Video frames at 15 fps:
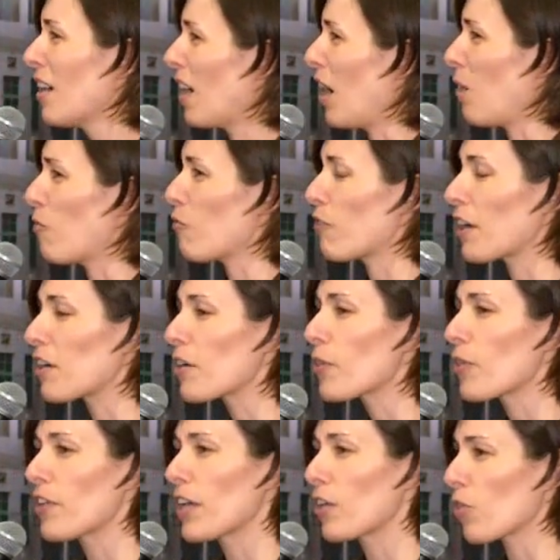um, very
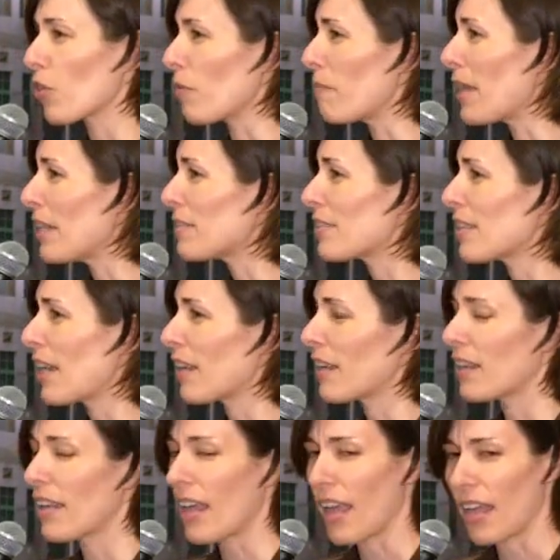thin or
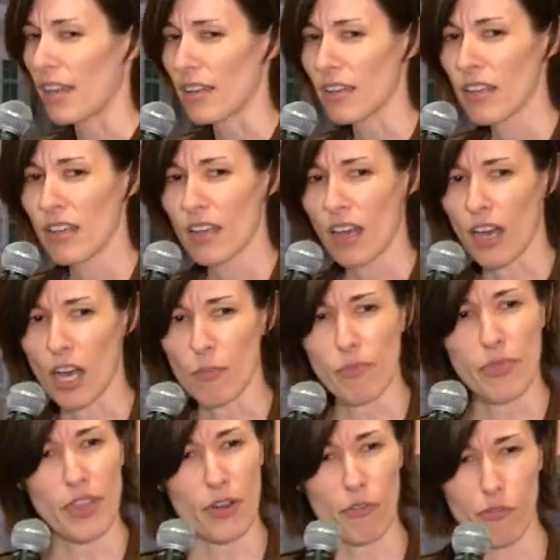emaciated, and um,
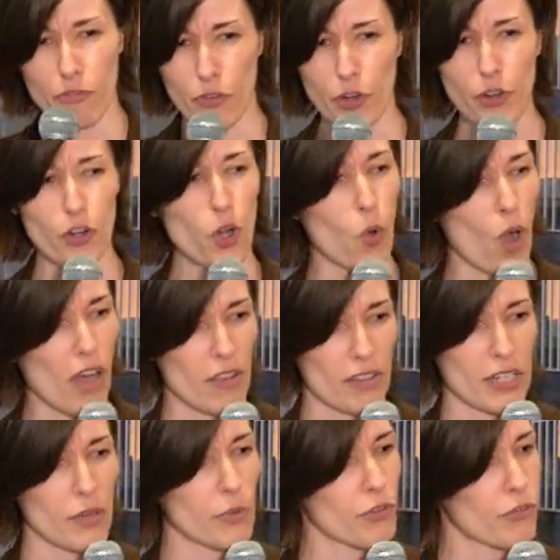their fur
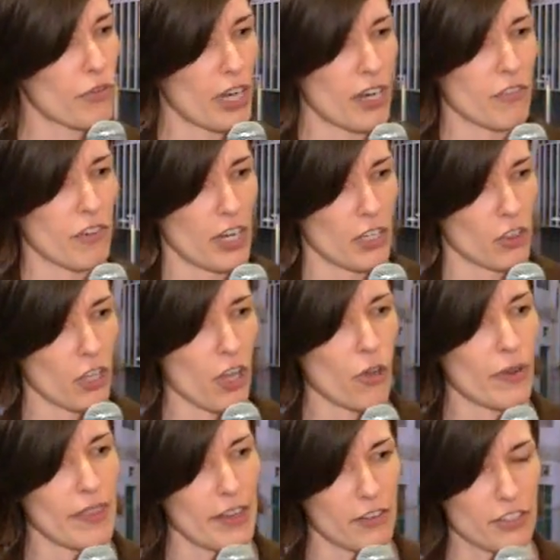quality was very, very low,
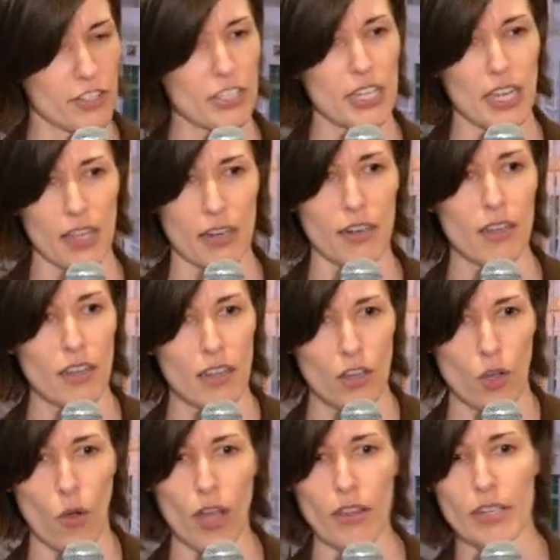and their skin
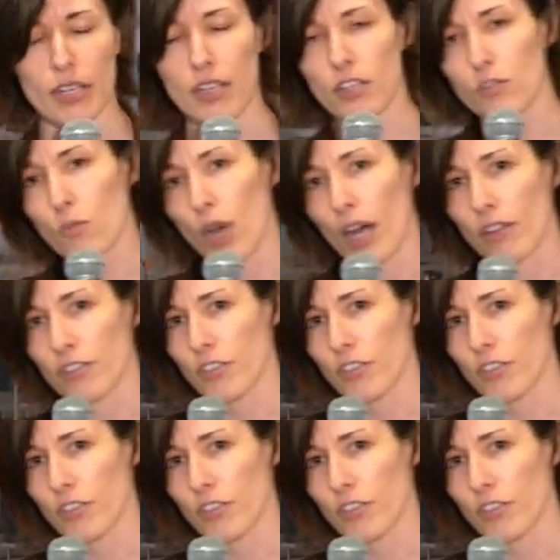quality as well.